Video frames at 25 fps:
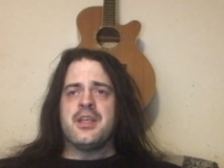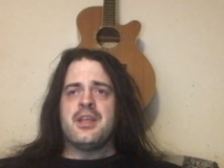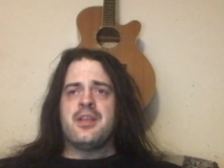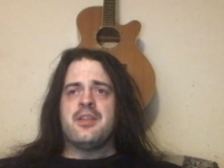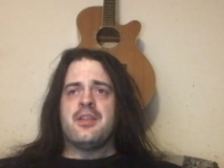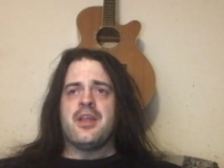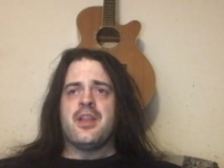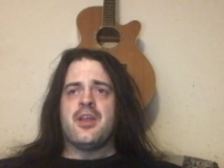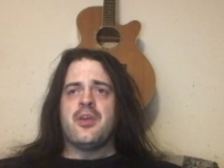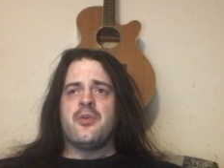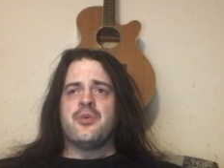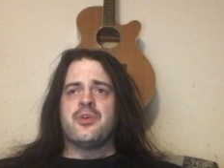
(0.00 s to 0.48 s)

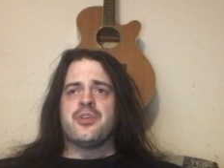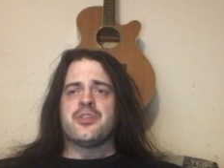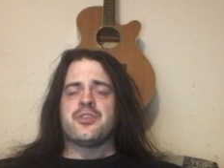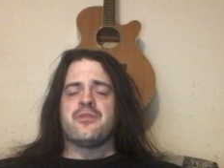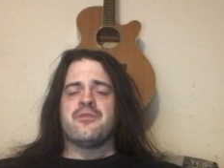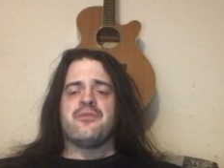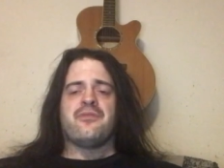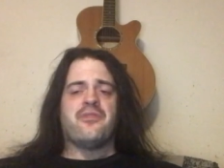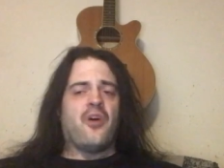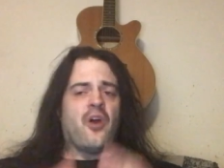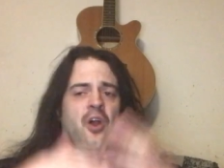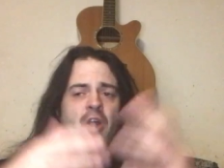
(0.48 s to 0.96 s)
That it was
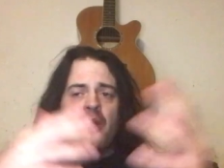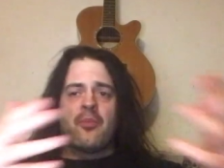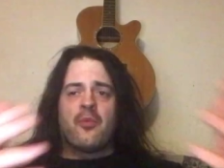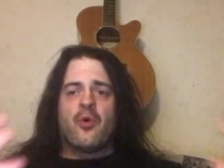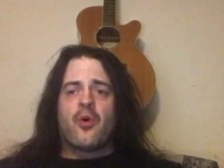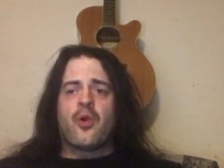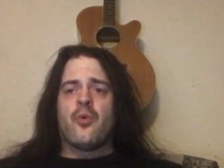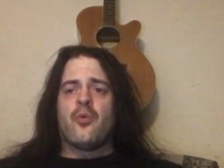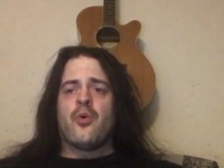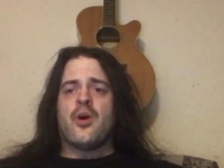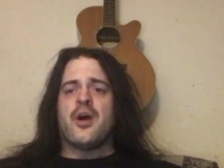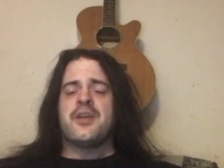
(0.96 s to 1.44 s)
far
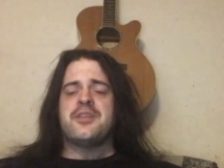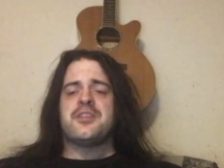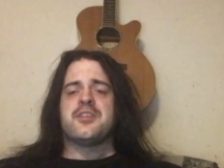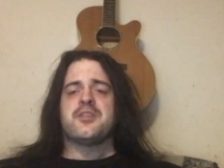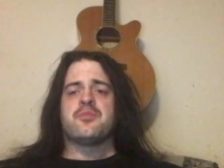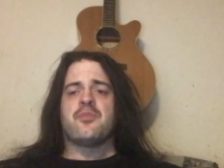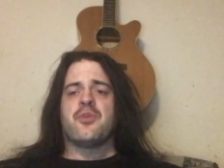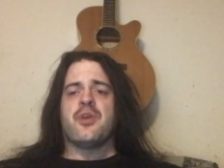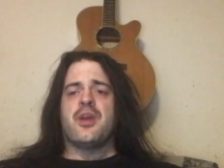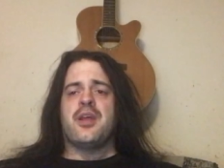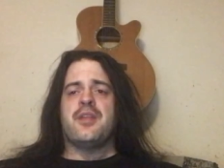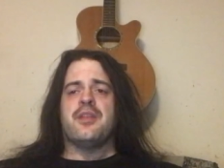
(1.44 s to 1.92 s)
more
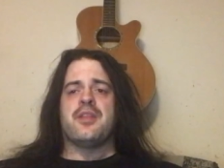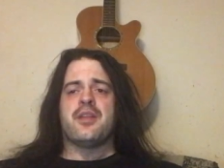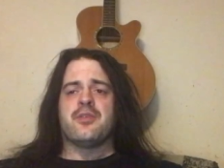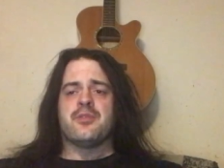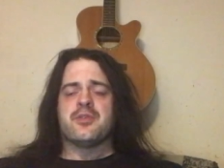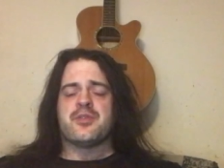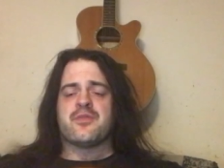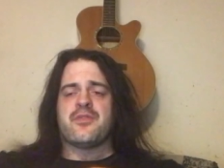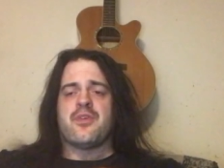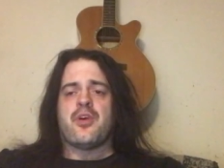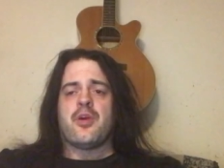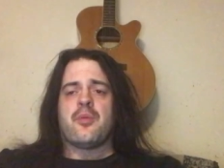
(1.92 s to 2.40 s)
widespread. That it
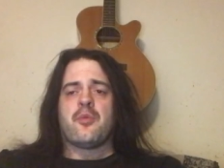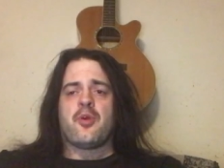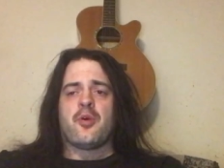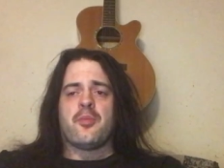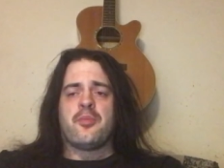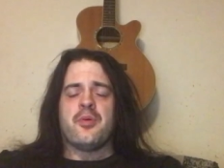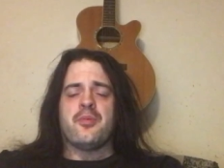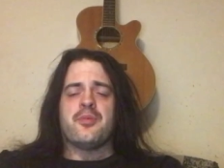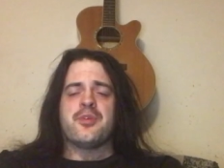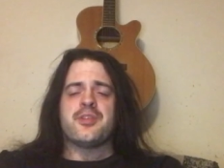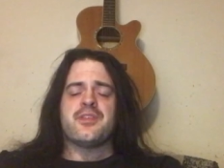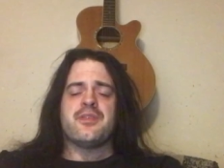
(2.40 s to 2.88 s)
was far more
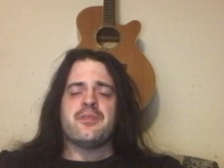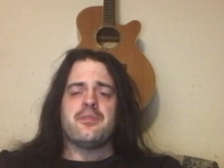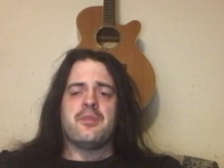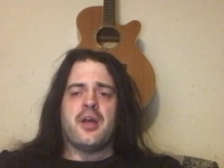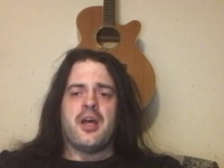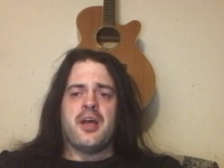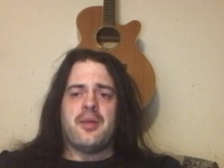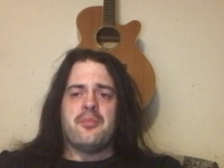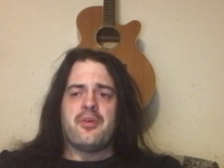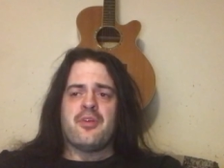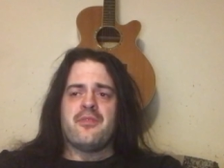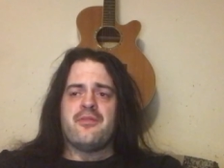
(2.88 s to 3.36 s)
per,
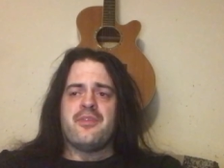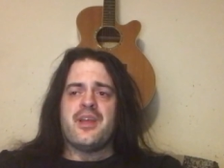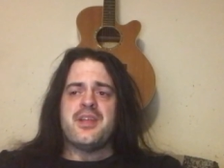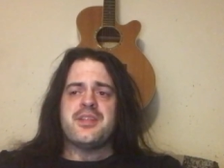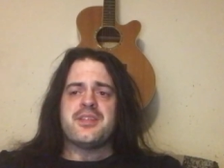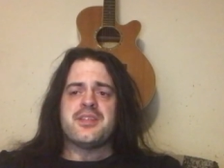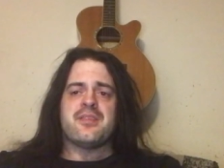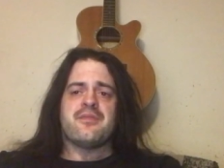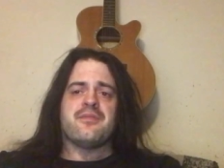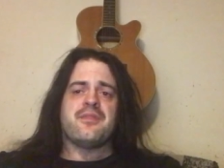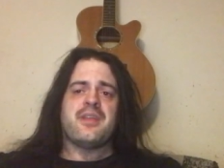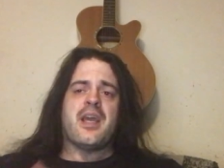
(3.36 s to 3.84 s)
uh,
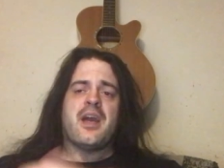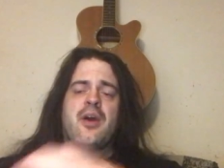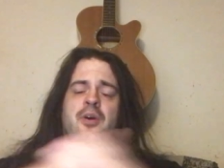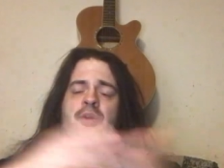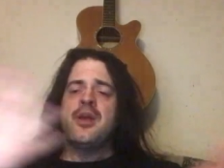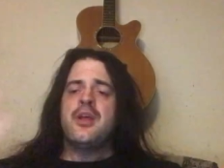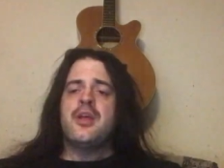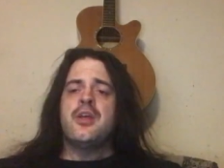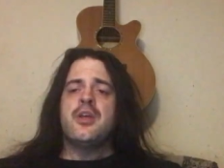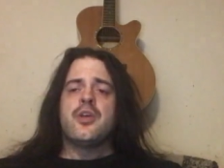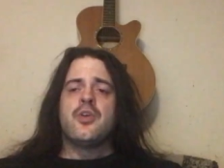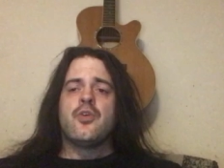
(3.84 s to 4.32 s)
pervasive. Now,
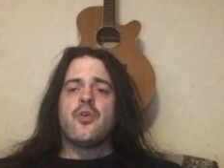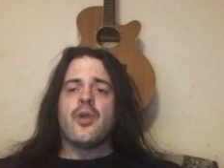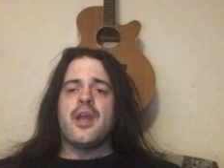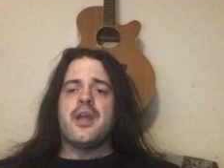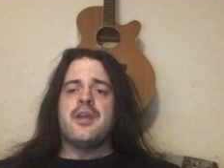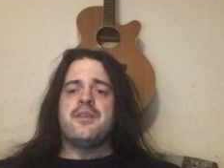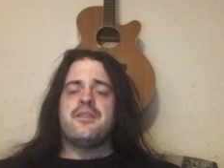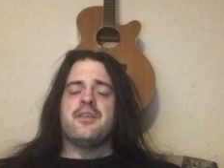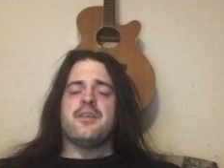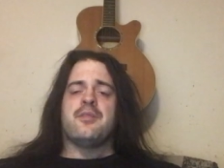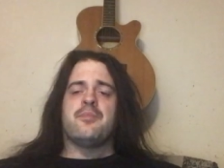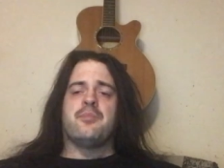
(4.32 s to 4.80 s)

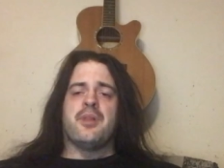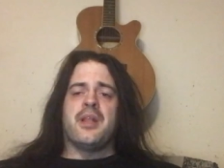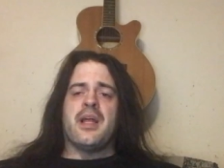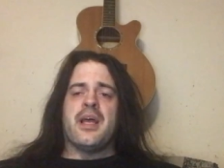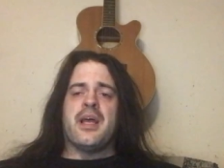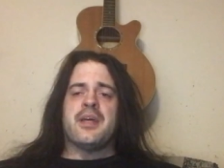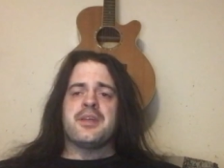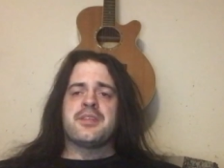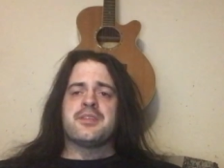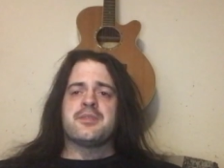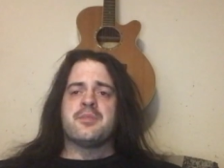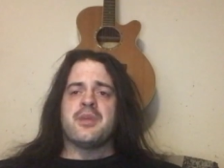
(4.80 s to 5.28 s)
granted,
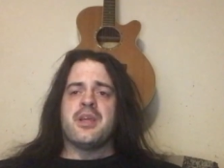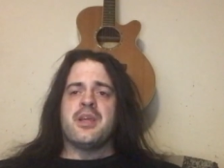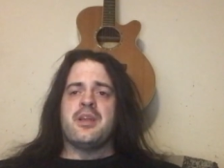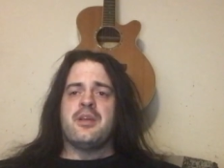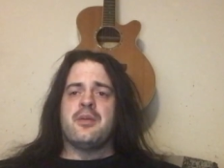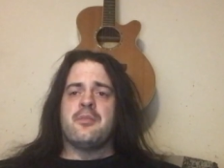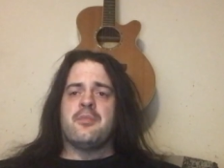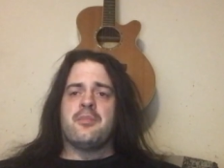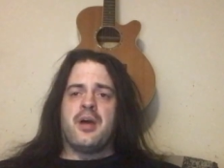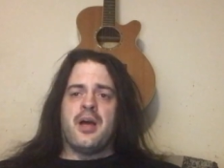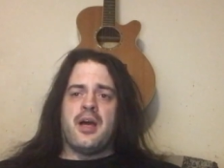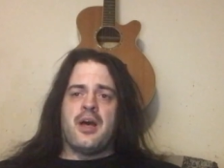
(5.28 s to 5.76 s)
blacks
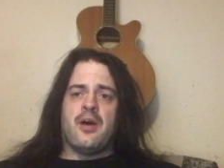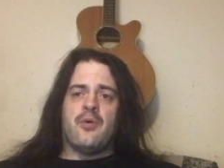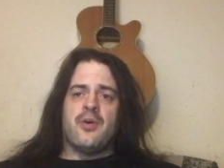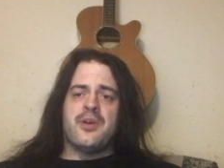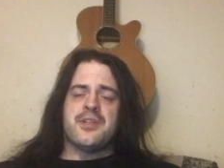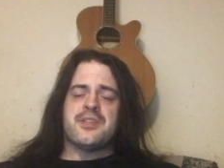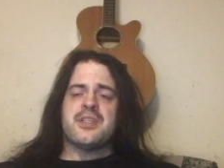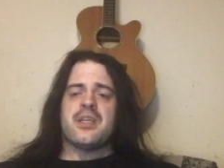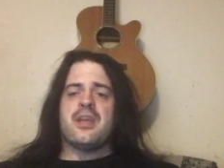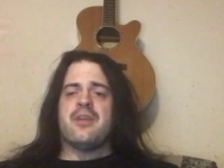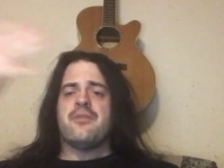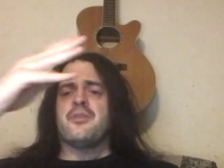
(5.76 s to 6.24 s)
made uh,
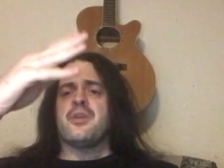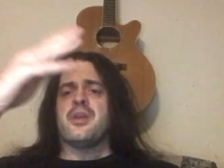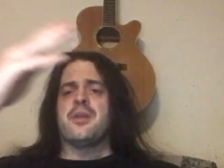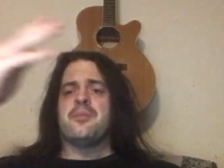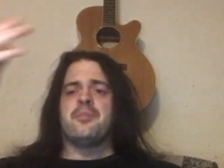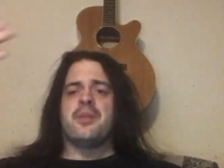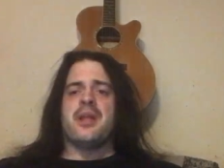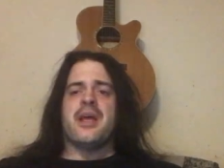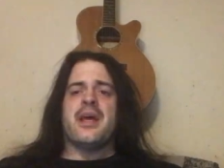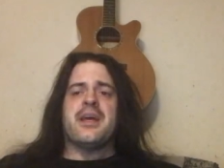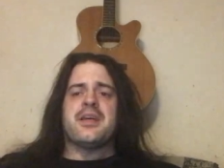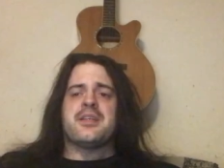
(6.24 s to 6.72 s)
West African
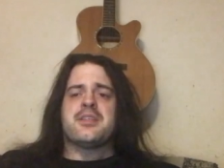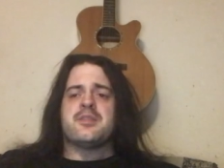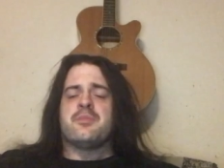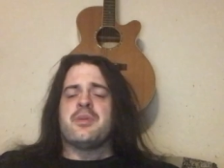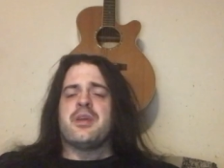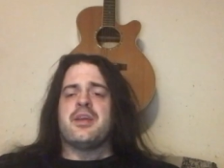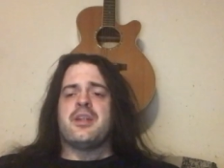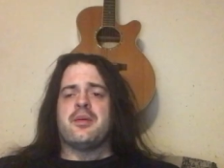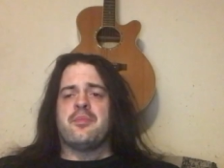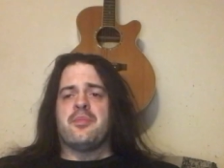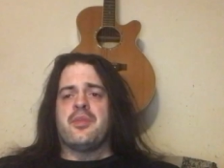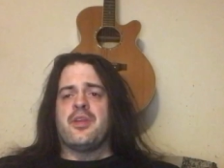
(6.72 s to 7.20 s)
blacks
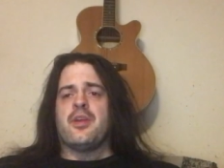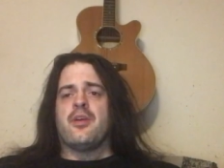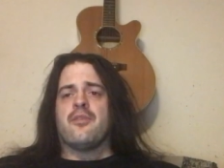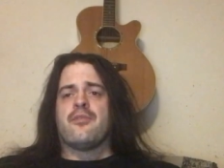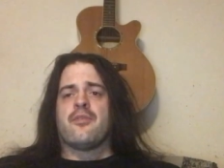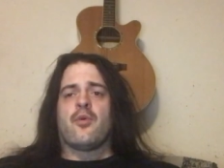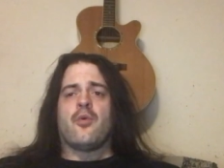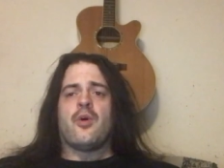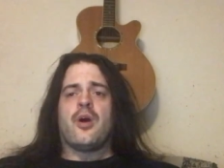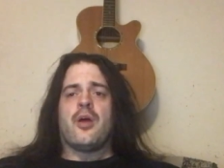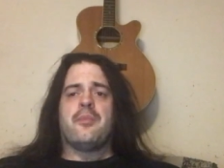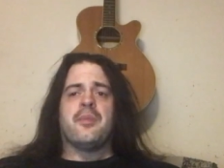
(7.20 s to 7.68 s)
made up the
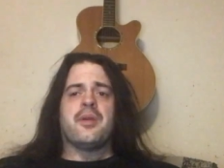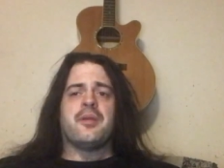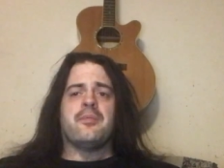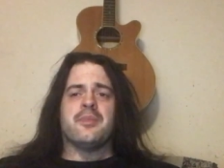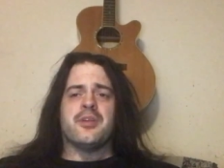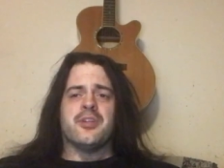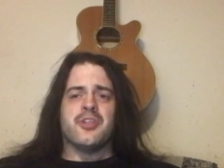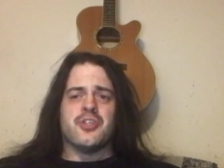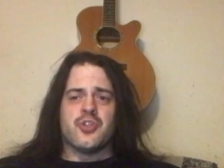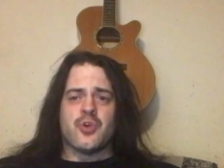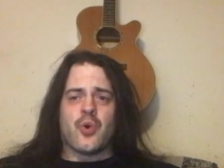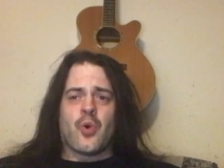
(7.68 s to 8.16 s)
overwhelming
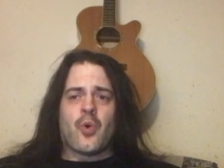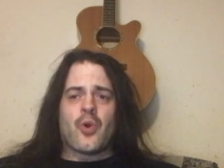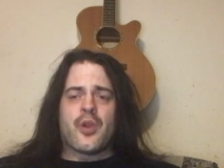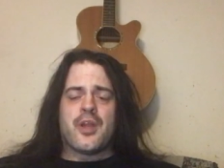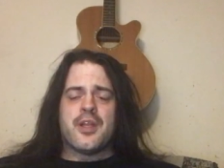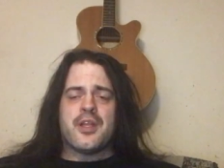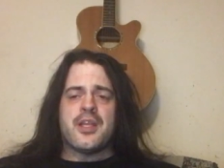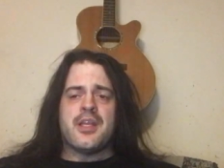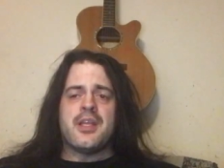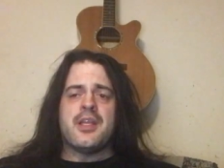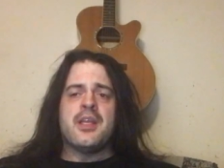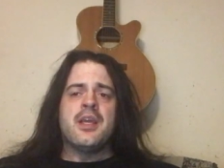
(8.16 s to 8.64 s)

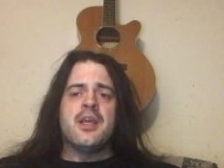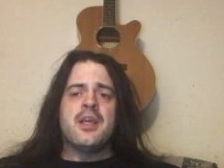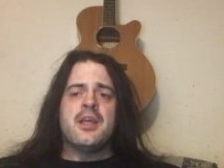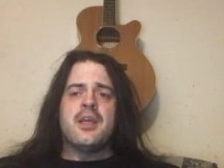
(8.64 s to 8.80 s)
majority